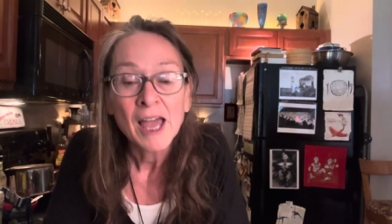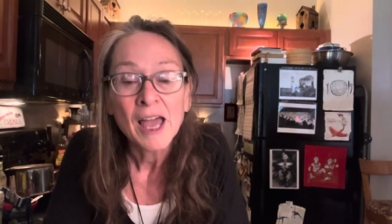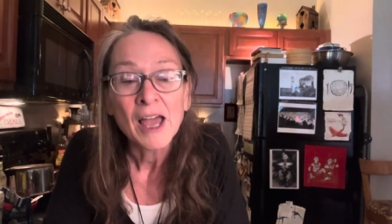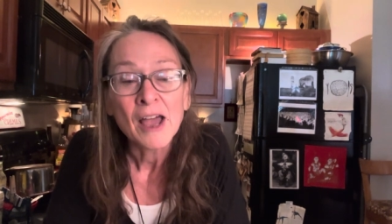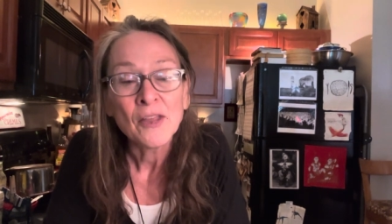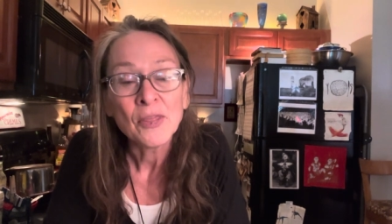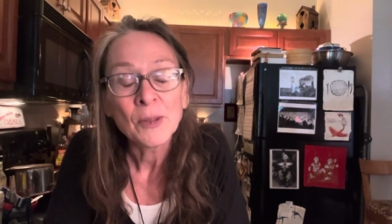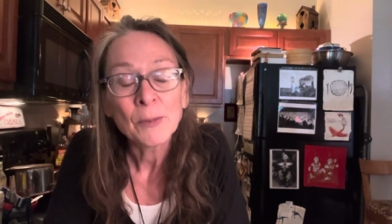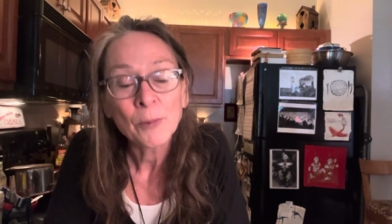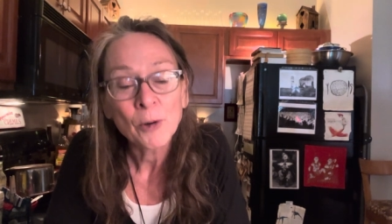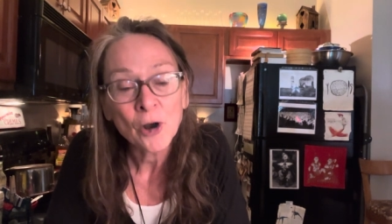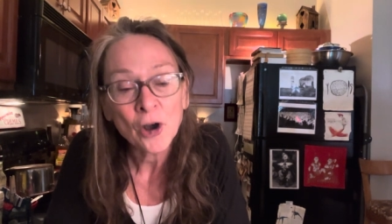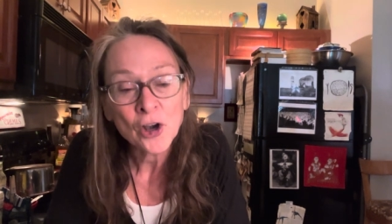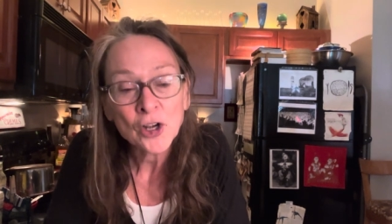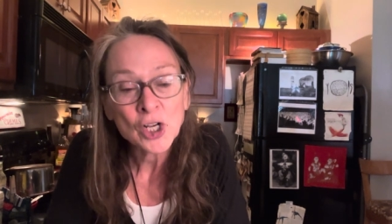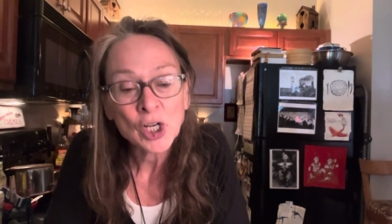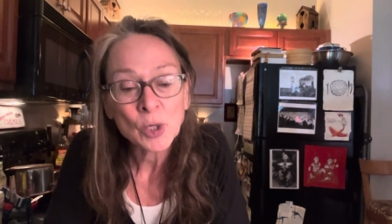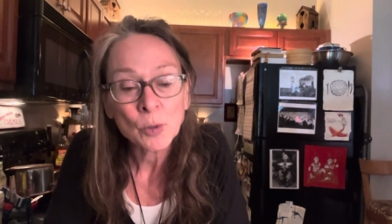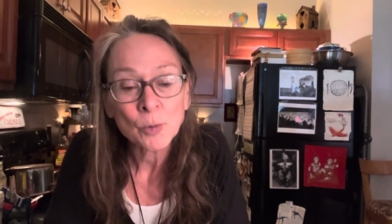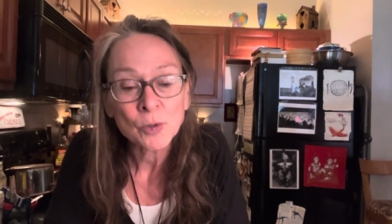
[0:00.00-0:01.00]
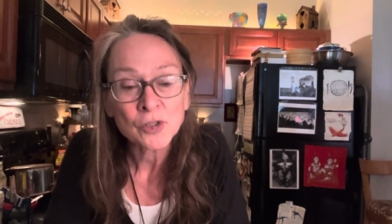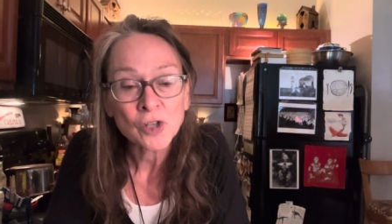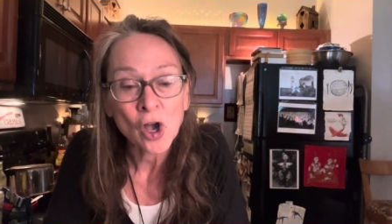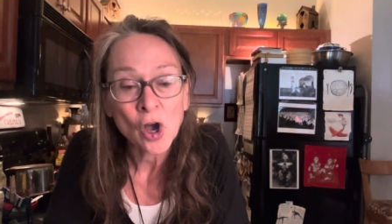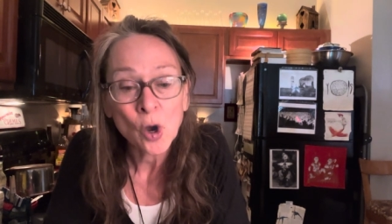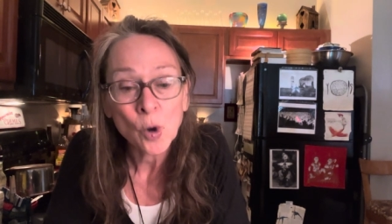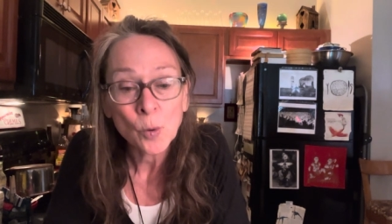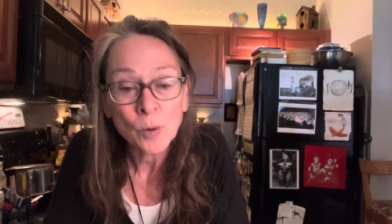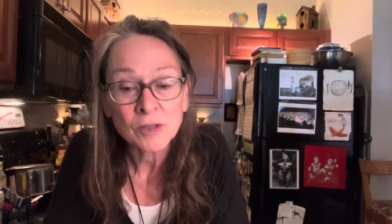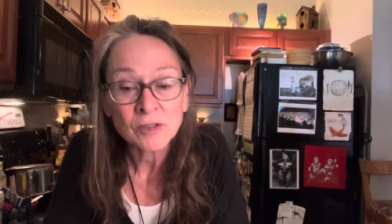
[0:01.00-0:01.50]
and the partner was
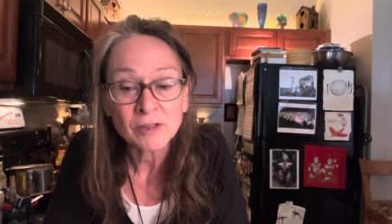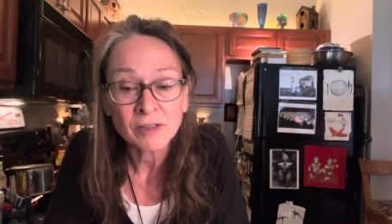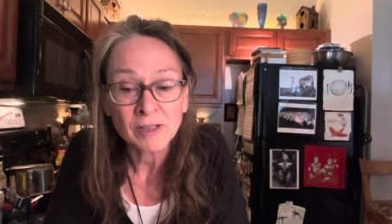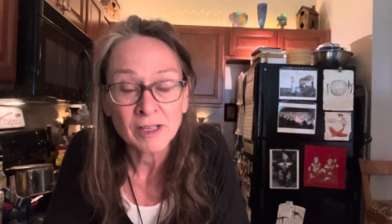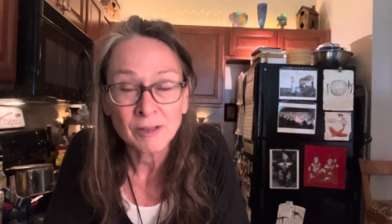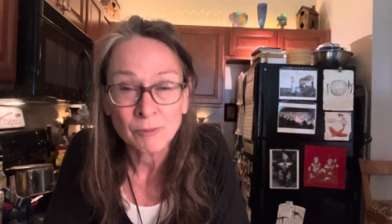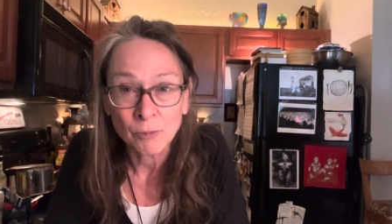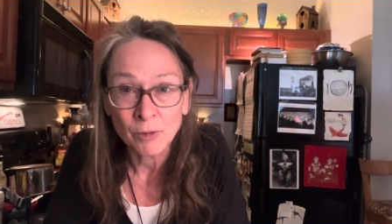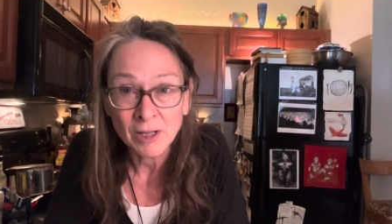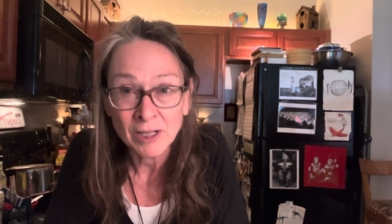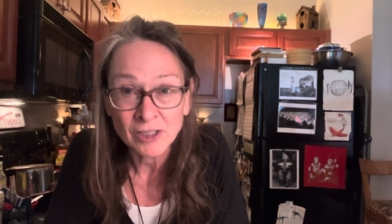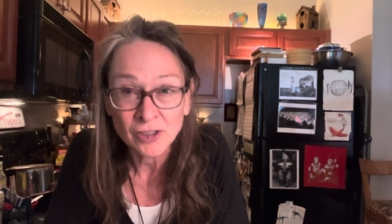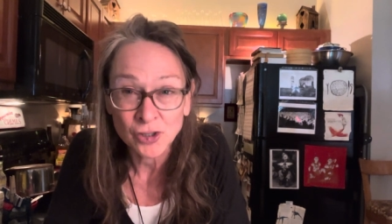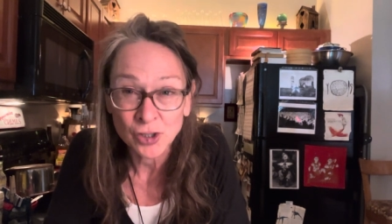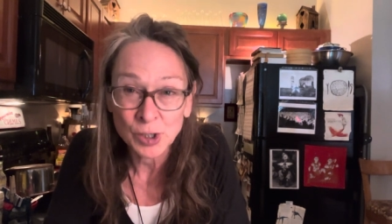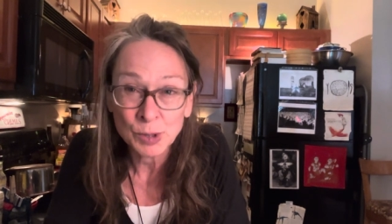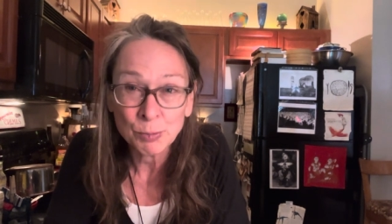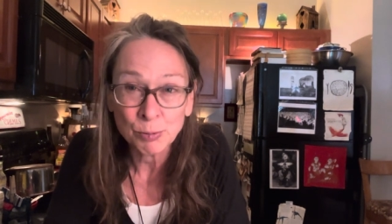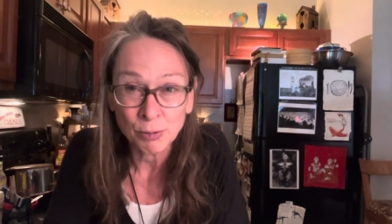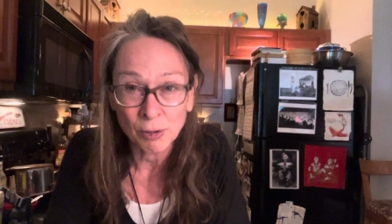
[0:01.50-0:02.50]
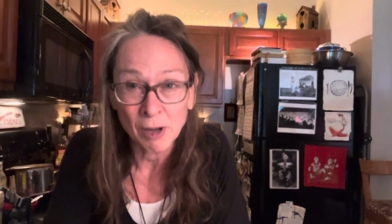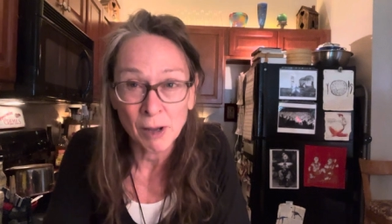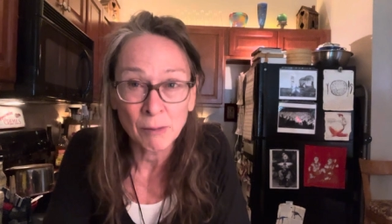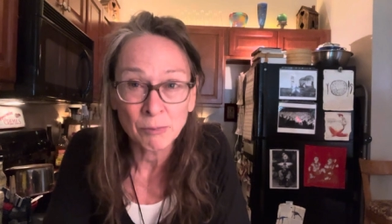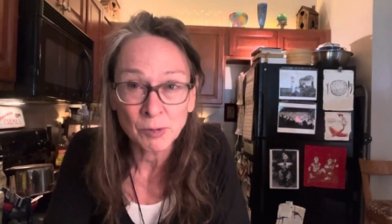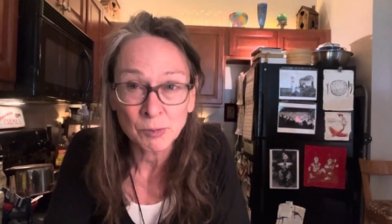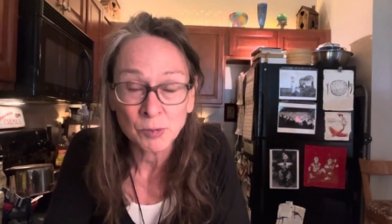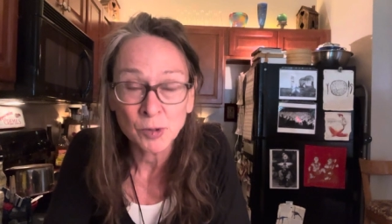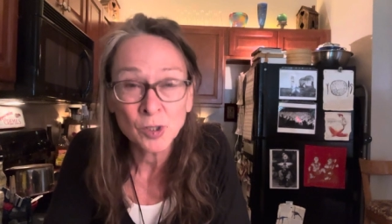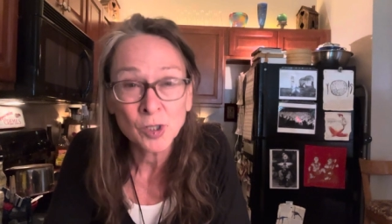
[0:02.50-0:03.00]
always like, well, it's your
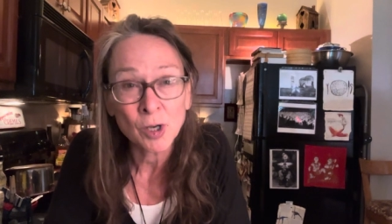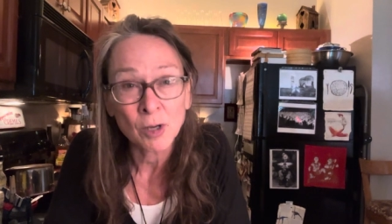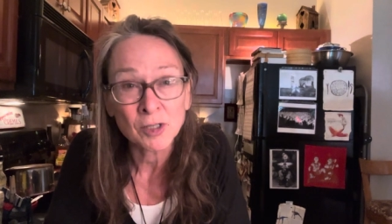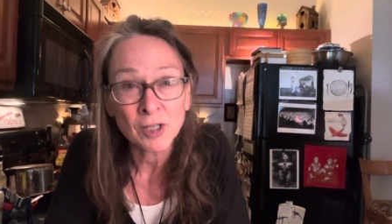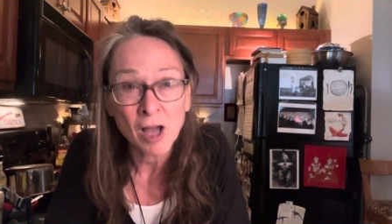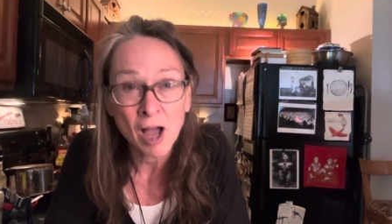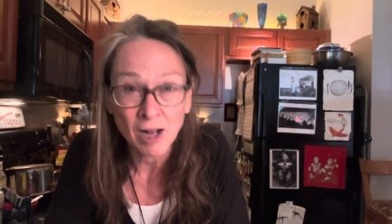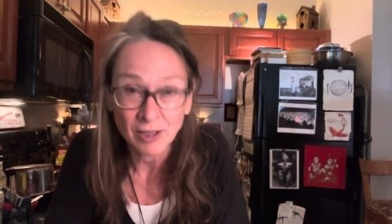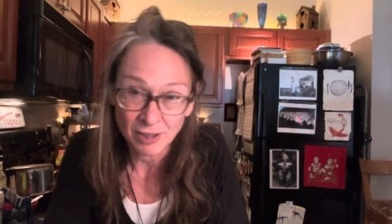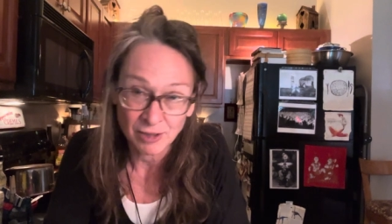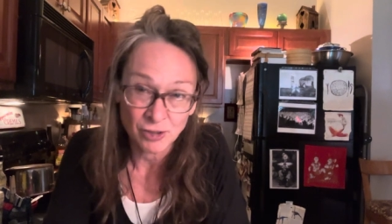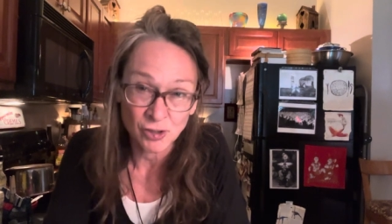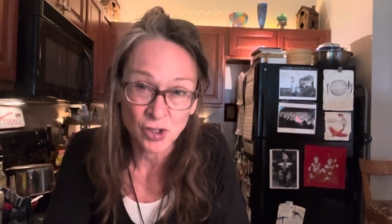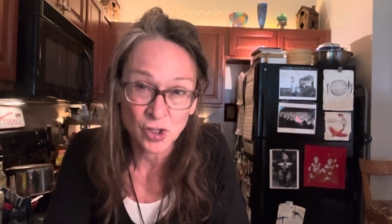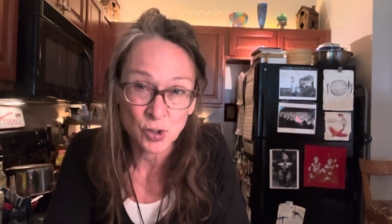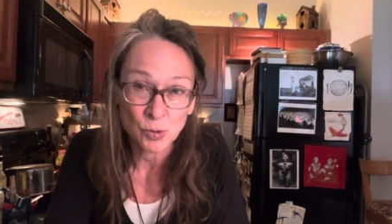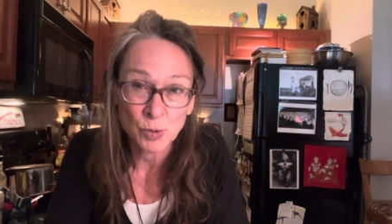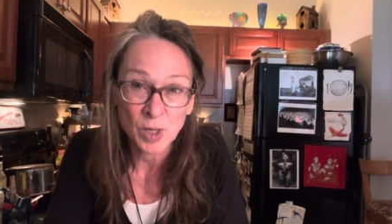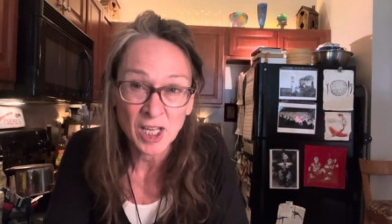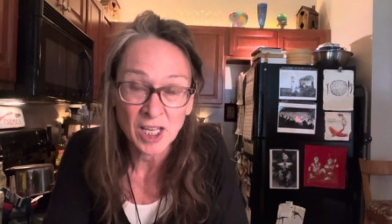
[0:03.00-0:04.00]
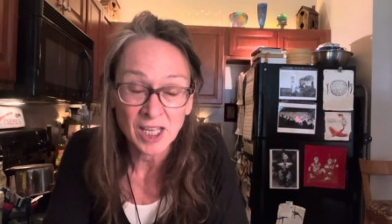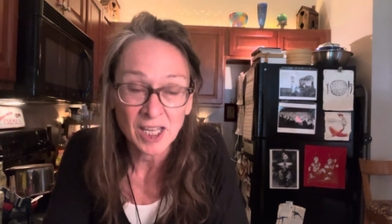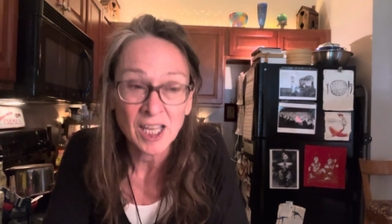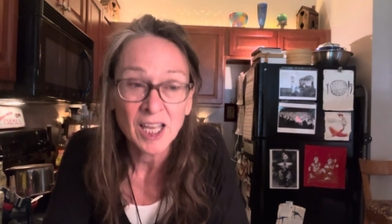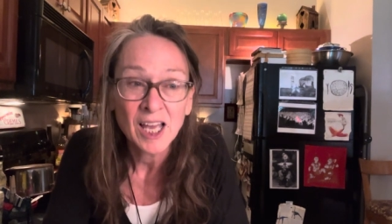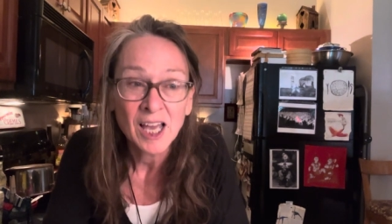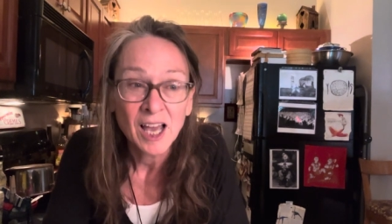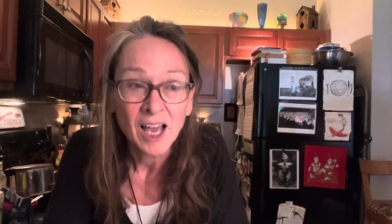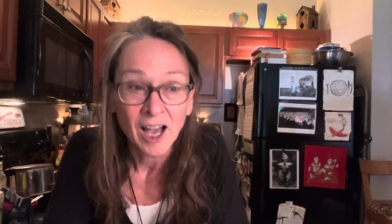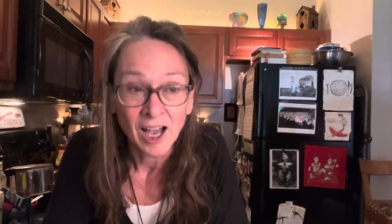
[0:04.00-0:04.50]
problem. You go talk to the shrink.
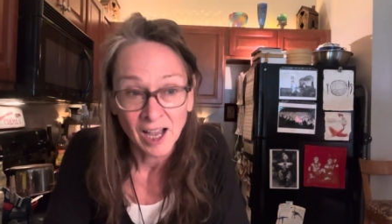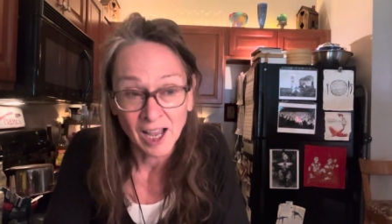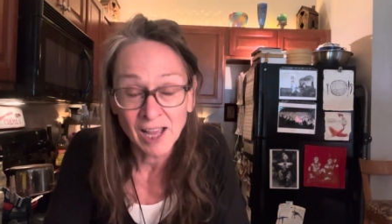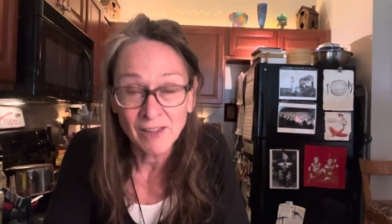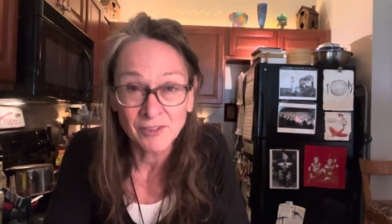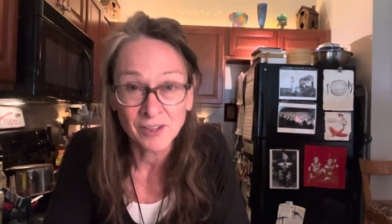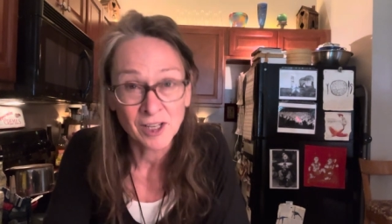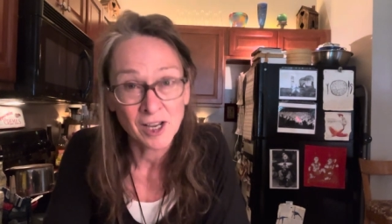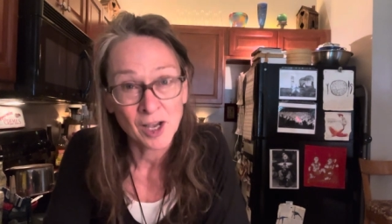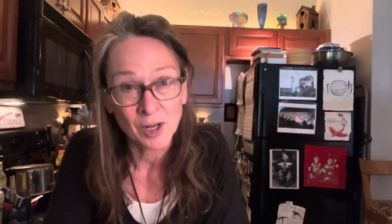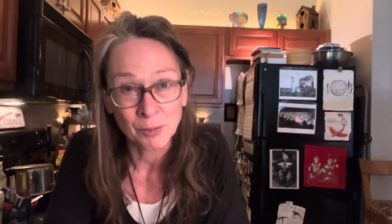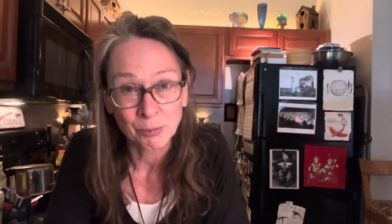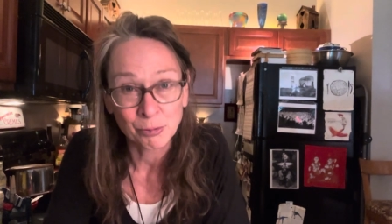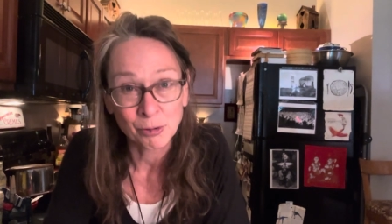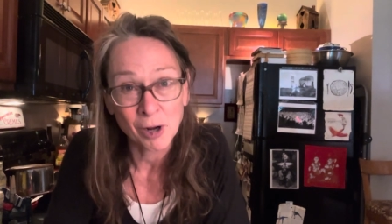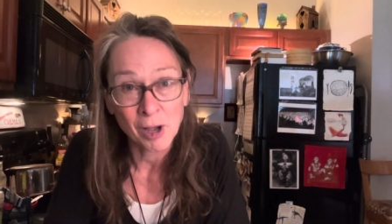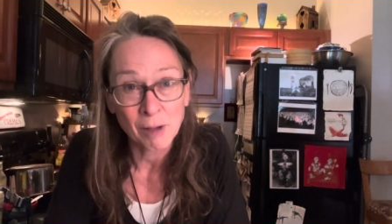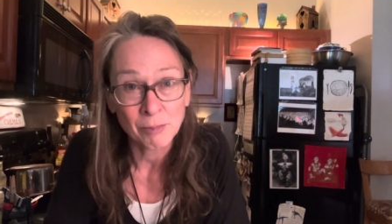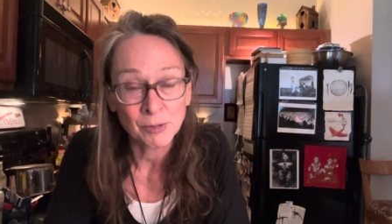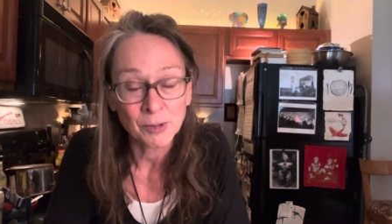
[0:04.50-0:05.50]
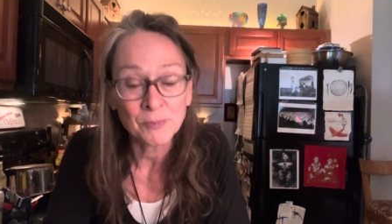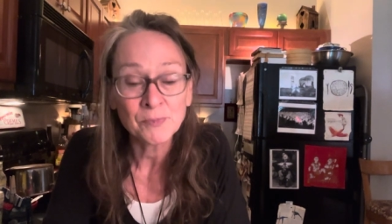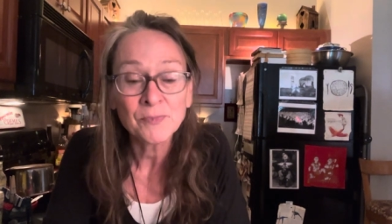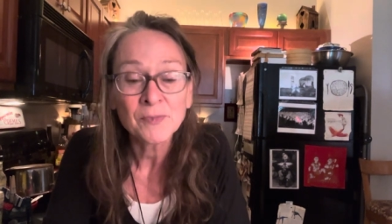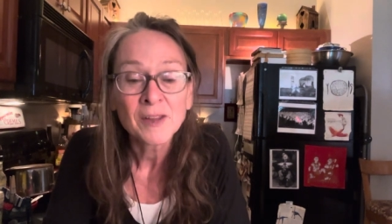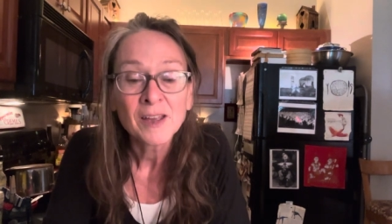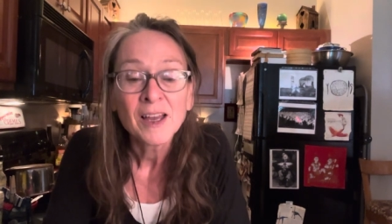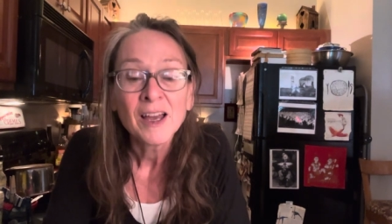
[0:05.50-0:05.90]
I haven't got a problem.